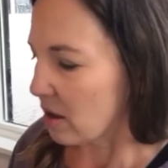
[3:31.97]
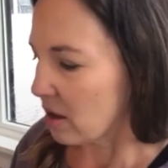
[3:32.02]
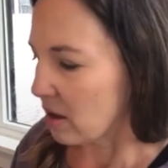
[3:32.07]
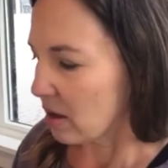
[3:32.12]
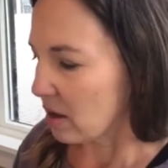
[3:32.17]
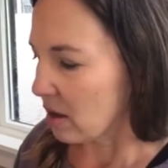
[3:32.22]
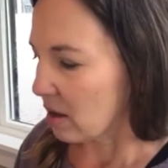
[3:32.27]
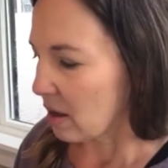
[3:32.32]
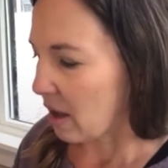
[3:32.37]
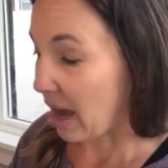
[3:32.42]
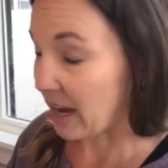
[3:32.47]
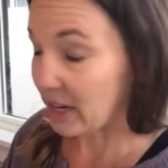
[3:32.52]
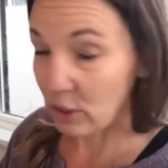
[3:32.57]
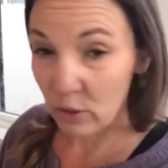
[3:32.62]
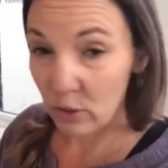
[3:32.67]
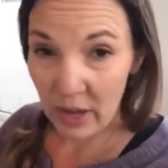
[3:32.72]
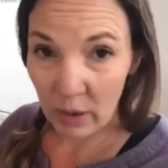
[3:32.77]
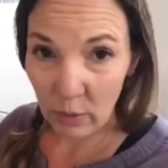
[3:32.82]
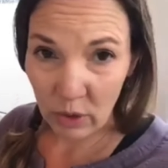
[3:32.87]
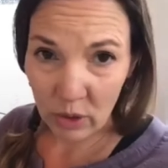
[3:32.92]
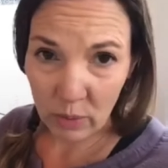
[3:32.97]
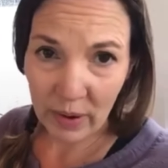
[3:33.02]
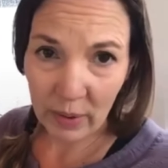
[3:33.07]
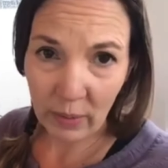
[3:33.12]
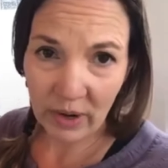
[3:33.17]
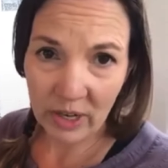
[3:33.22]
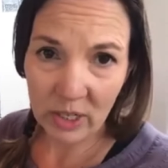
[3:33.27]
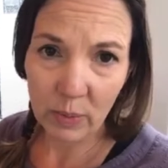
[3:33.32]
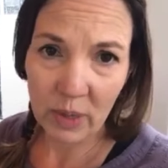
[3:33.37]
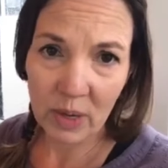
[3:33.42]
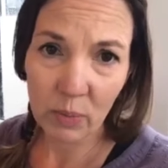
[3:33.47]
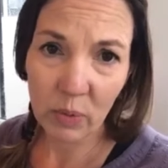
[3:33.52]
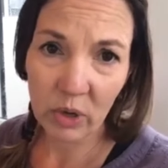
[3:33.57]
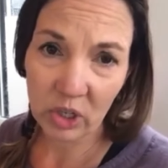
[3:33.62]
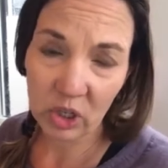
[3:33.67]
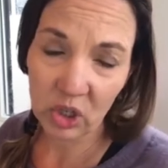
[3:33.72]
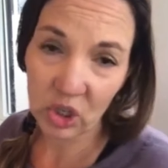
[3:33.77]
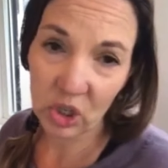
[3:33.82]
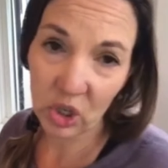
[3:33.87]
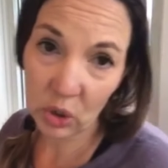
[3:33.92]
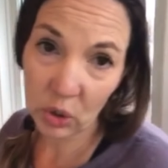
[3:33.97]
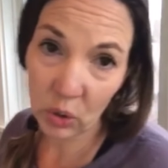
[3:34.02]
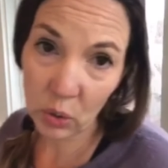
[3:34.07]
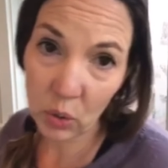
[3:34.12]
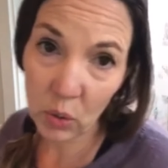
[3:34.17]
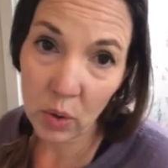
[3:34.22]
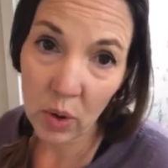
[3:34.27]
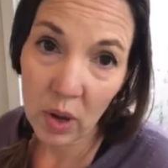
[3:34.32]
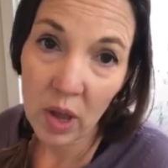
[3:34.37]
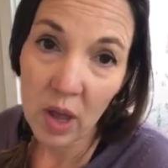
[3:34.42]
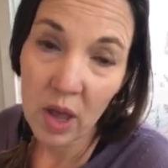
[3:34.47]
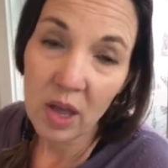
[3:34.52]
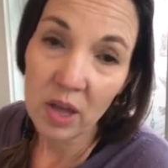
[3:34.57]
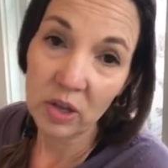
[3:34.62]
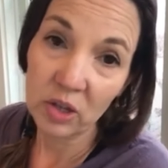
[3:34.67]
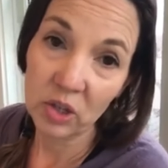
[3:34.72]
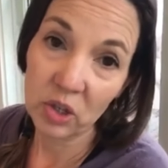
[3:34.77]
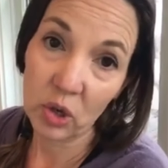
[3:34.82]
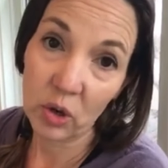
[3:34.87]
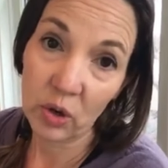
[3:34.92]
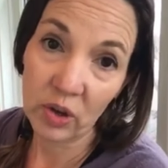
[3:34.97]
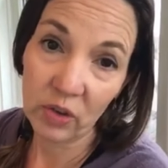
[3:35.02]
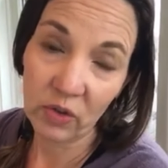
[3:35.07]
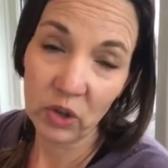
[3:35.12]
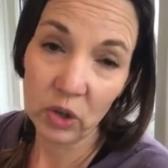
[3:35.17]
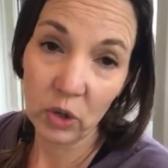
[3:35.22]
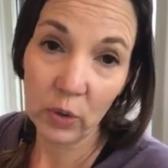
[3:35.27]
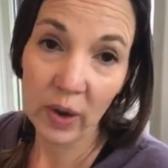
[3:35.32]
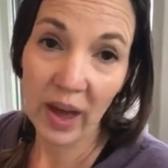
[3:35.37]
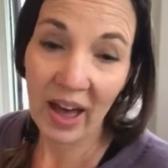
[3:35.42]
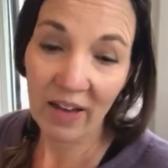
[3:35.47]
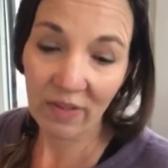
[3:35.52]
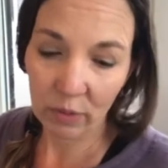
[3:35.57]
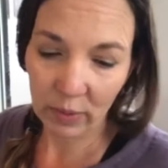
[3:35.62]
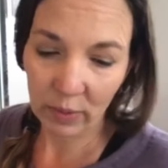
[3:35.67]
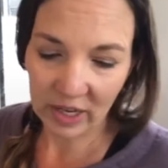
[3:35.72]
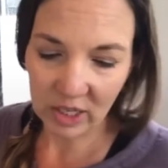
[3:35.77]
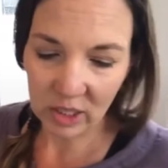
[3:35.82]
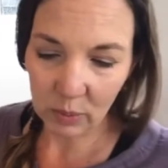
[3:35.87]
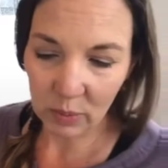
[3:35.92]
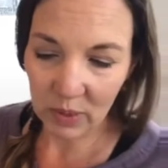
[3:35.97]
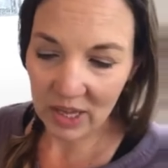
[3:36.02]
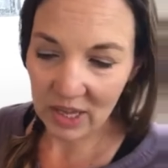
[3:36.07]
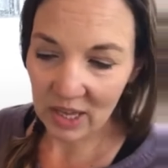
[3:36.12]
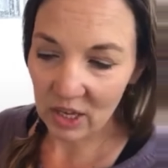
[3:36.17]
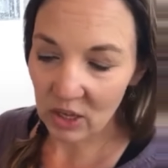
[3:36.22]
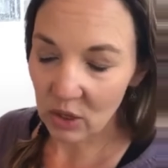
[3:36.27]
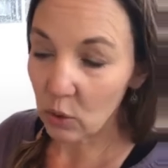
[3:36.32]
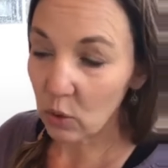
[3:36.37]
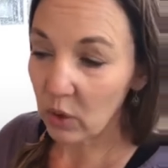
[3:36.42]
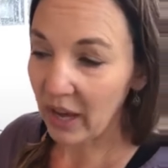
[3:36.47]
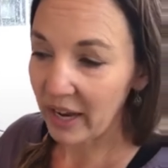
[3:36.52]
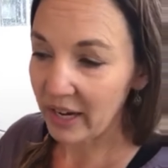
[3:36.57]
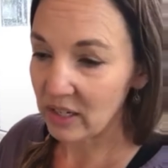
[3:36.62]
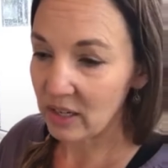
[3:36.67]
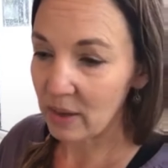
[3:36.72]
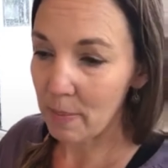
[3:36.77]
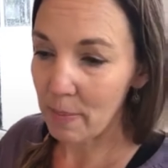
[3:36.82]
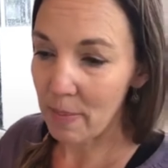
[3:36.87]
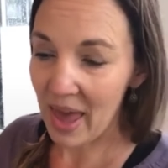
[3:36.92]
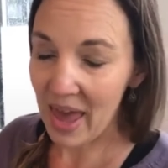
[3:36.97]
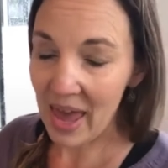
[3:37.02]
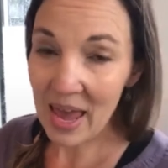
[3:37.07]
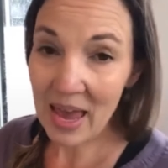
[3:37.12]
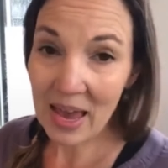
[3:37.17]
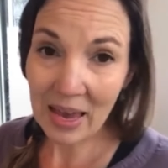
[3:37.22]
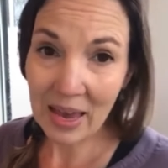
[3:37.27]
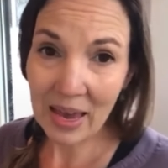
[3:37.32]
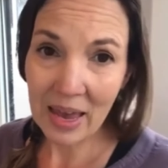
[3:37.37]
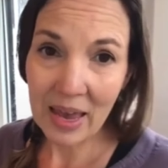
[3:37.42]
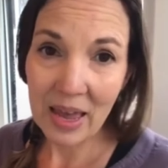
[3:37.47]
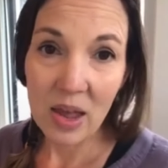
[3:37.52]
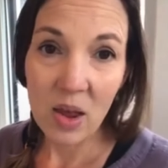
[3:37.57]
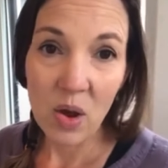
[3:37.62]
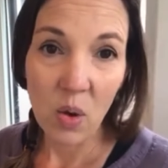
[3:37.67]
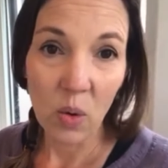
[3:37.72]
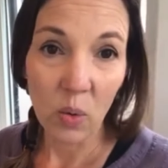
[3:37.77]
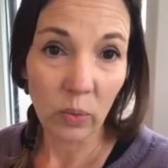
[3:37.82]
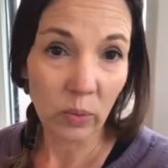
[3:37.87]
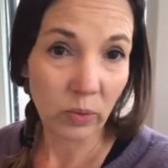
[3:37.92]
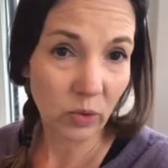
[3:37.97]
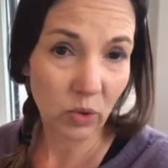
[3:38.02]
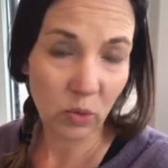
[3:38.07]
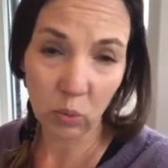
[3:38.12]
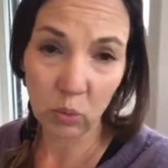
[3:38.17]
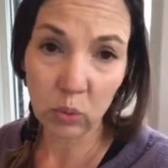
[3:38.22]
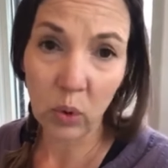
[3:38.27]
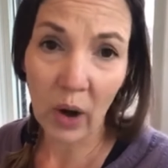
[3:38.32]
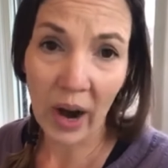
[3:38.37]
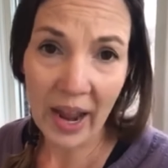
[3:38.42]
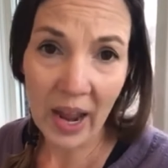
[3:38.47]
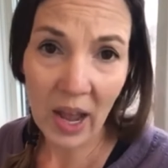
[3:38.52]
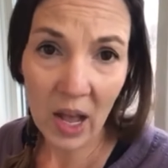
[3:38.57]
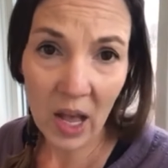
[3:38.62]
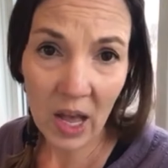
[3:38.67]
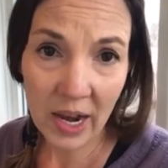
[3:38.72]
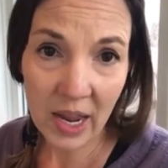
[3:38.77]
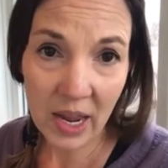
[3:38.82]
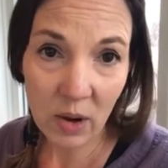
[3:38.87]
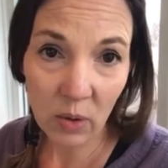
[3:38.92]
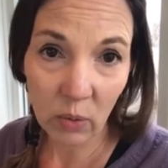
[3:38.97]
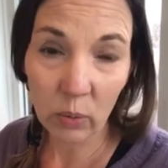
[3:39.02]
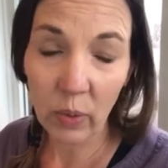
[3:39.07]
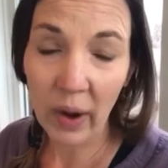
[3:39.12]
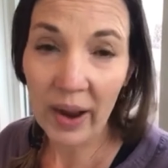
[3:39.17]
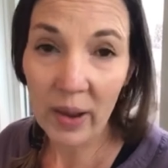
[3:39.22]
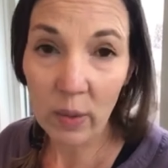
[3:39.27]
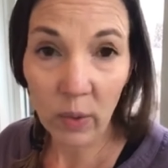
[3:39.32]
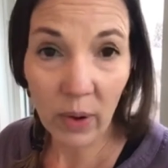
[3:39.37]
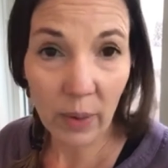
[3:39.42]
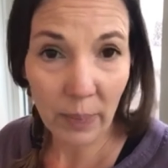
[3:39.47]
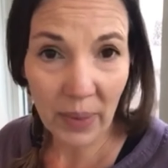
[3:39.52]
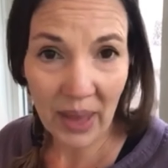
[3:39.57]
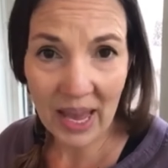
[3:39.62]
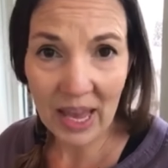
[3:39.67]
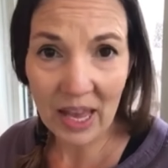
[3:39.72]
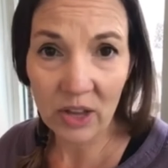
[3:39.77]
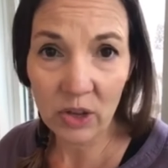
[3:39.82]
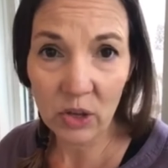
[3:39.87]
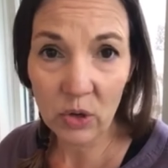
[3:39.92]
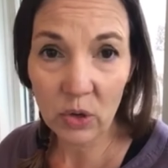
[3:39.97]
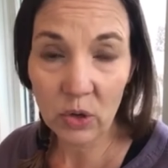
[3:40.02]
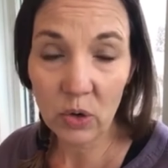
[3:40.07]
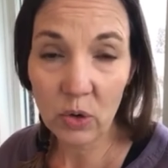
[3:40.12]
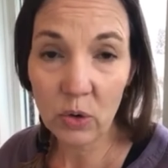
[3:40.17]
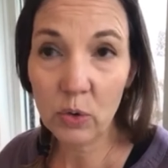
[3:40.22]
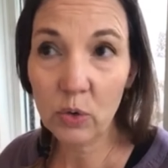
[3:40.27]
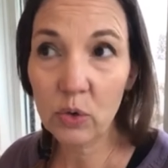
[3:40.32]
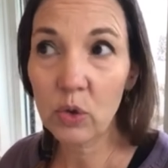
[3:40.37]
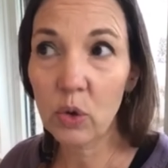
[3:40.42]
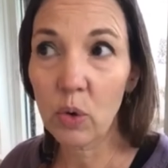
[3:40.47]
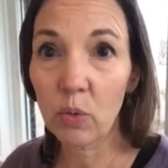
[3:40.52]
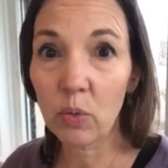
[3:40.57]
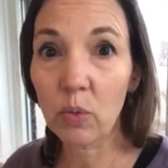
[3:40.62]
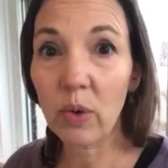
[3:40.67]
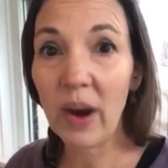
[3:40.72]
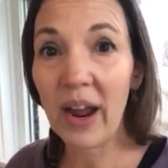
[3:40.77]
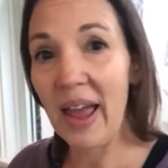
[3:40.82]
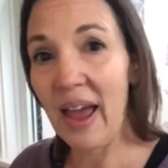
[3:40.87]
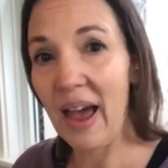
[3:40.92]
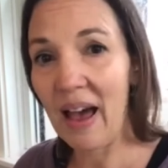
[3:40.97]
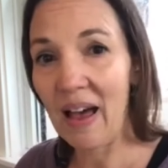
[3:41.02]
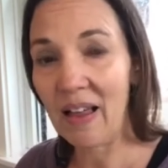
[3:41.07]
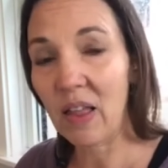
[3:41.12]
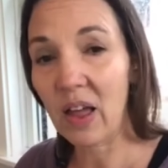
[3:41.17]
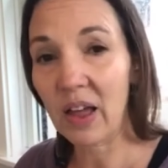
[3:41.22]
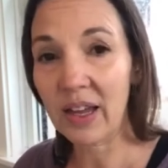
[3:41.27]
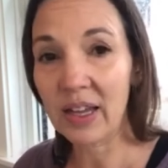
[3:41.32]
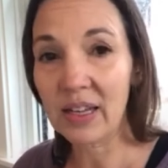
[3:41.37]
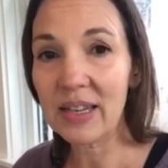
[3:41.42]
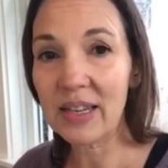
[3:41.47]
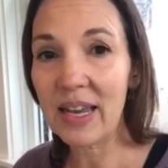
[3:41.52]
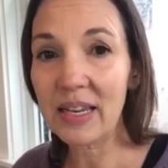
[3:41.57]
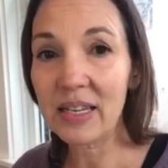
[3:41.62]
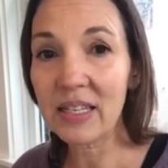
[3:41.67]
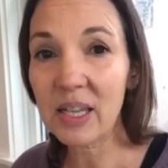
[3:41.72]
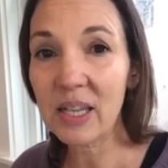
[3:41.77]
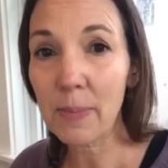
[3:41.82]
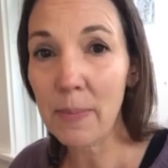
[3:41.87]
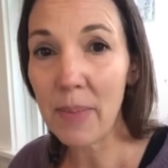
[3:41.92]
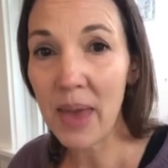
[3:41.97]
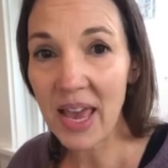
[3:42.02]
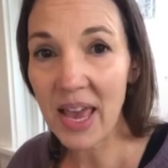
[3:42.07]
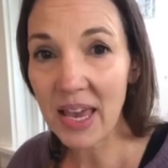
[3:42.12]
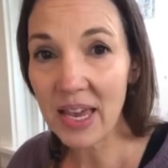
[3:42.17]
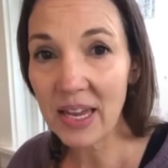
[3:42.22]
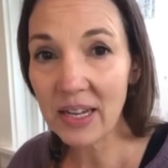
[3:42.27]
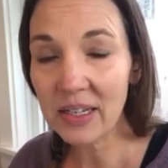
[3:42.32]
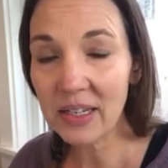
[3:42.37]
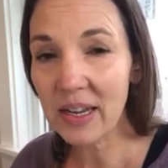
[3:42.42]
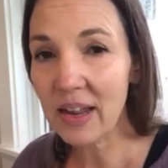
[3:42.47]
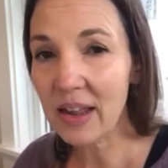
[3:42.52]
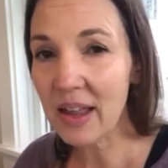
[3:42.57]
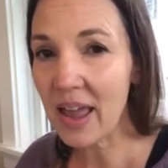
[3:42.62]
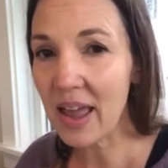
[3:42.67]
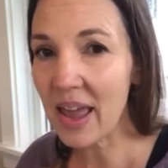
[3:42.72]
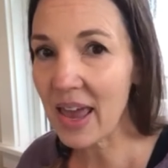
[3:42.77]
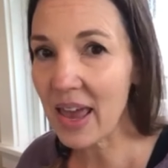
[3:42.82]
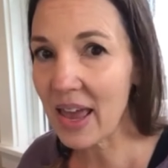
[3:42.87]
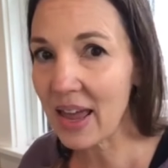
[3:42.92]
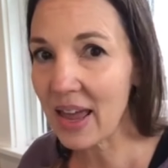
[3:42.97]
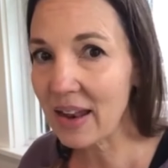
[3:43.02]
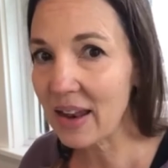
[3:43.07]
I do that with my recipe books too. So if you have a recipe that you like to make, write on it, write what pan you use, write how long it takes to make it, and